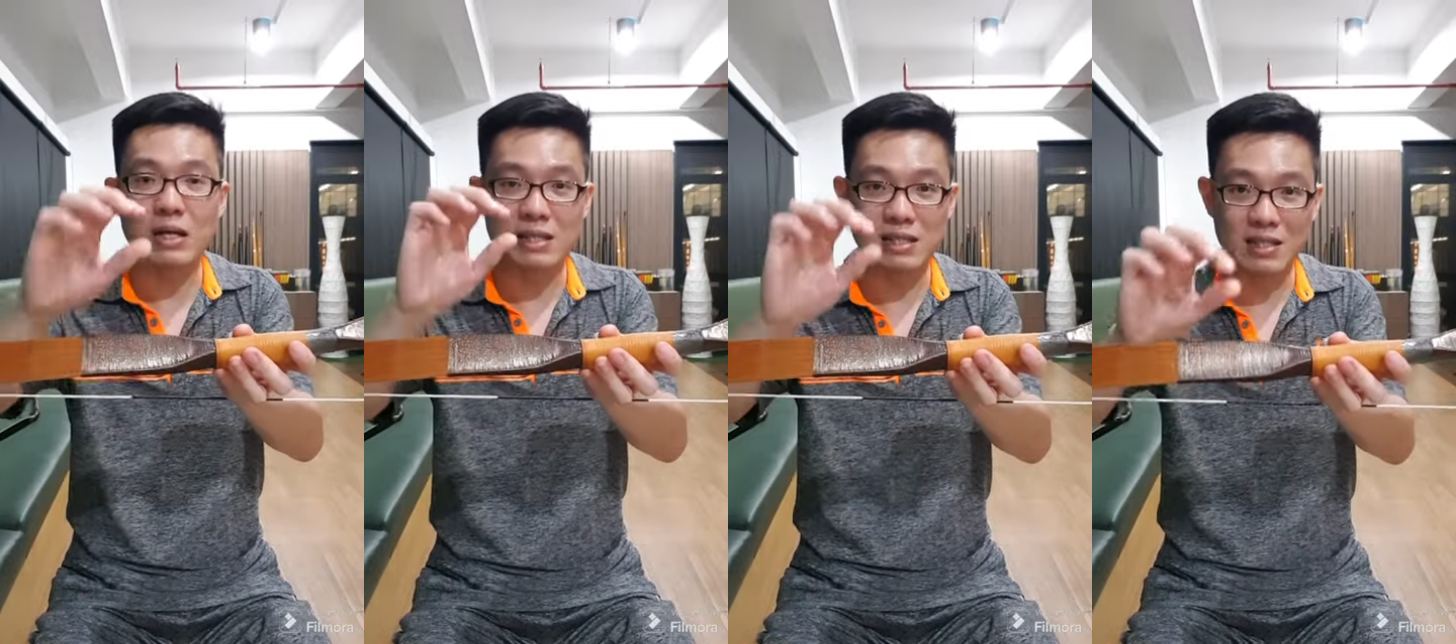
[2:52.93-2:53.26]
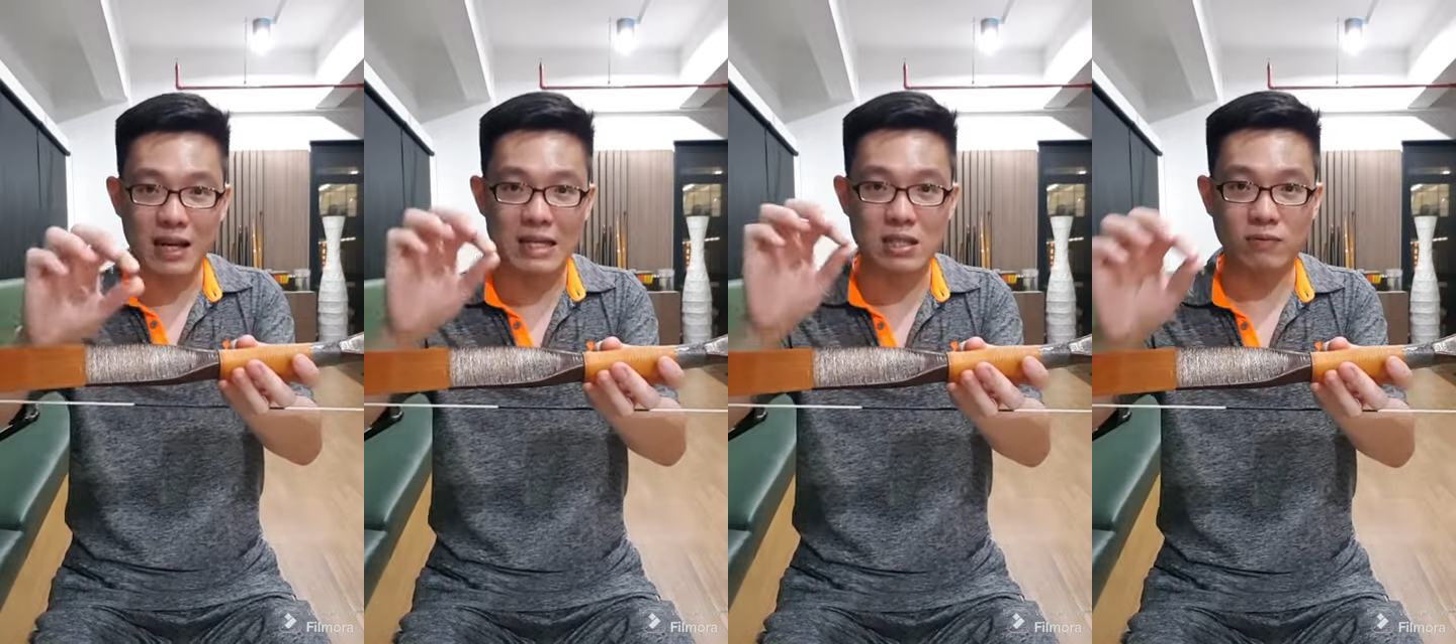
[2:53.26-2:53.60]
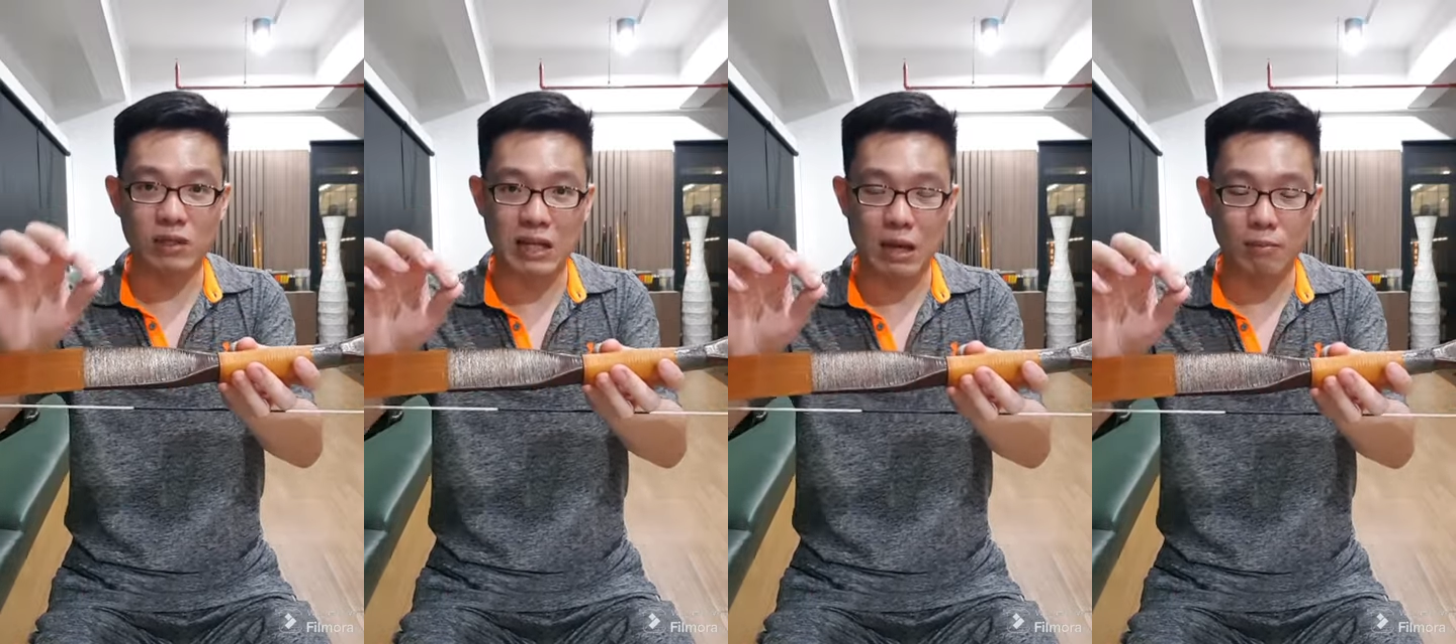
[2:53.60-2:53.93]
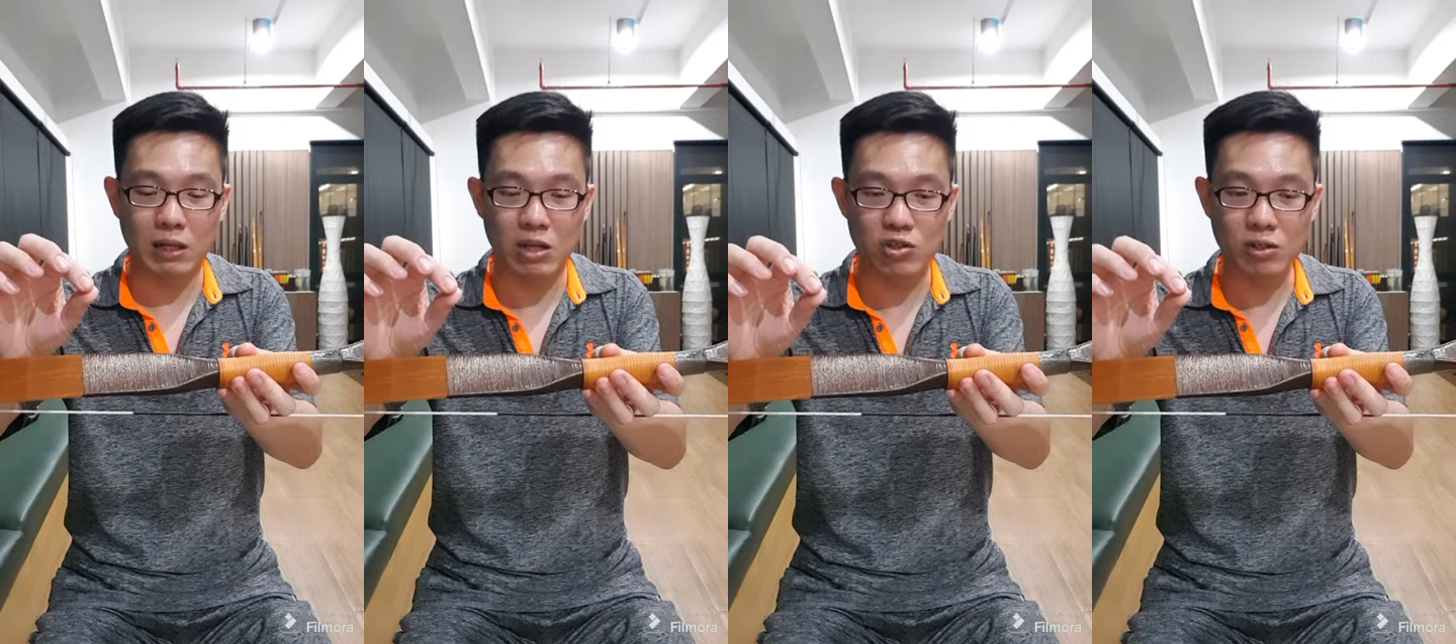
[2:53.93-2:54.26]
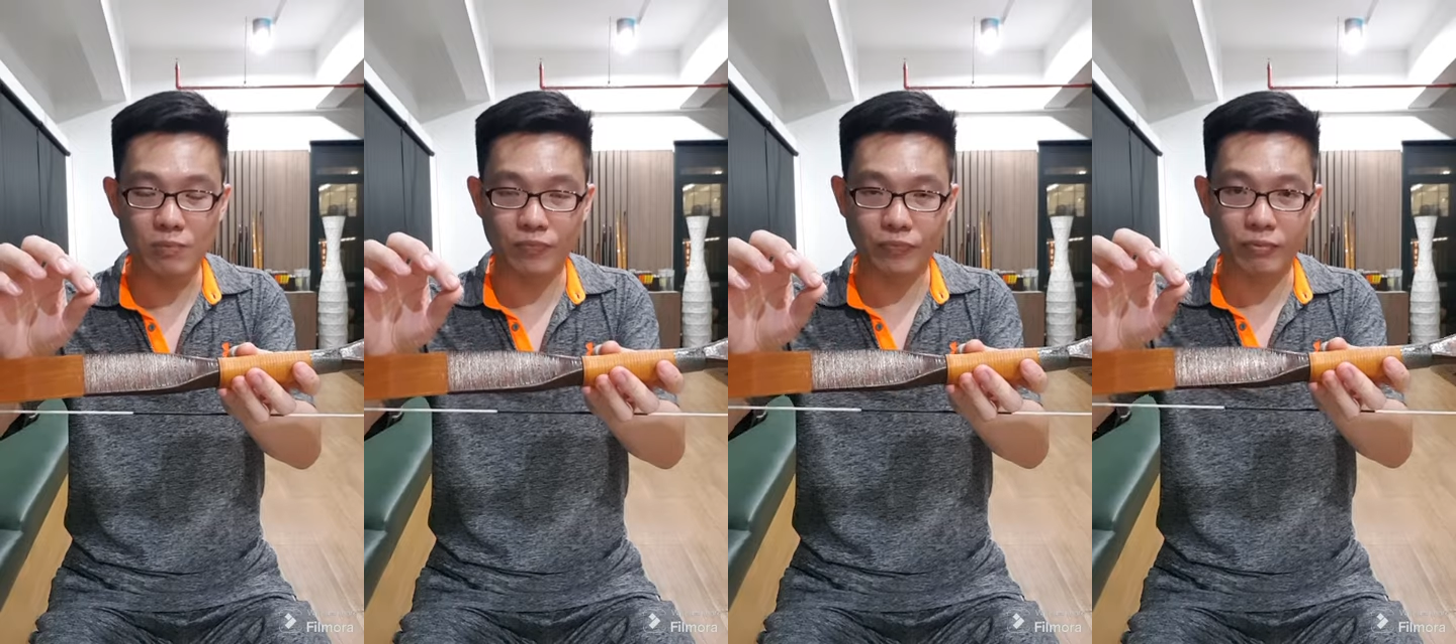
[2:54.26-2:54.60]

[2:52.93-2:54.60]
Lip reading: signs of delamination